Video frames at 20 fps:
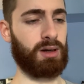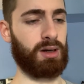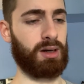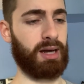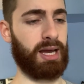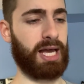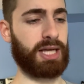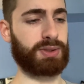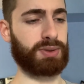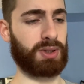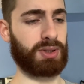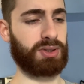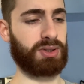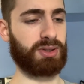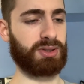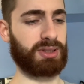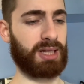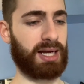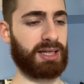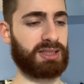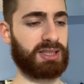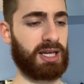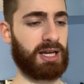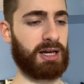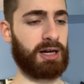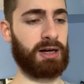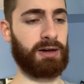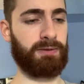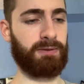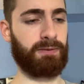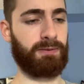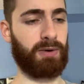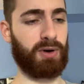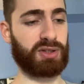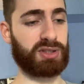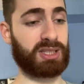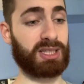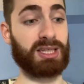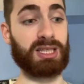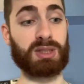Edge rushers, Isaiah
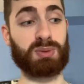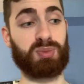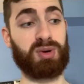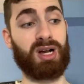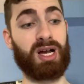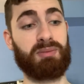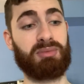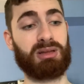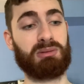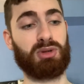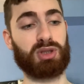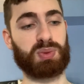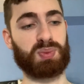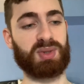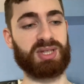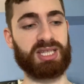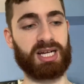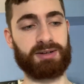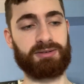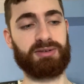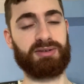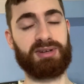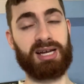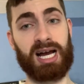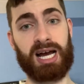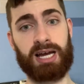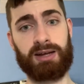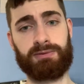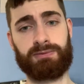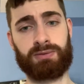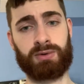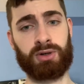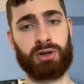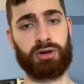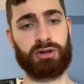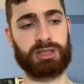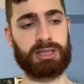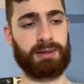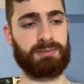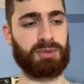Falsky has probably been the most productive guy for
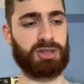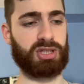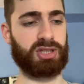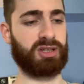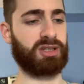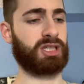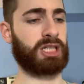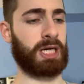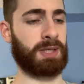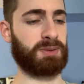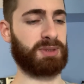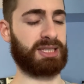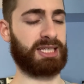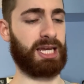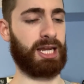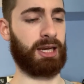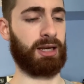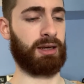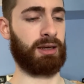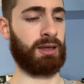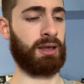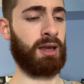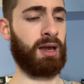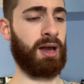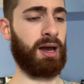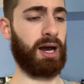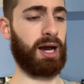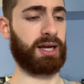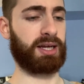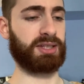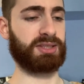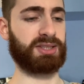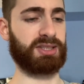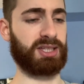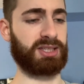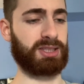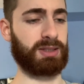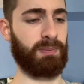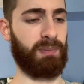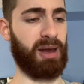Notre Dame this year in terms of getting a
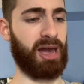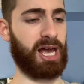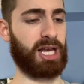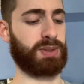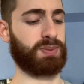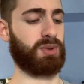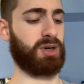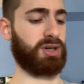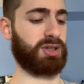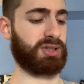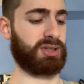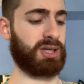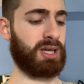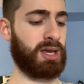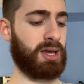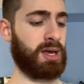consistent pass rush.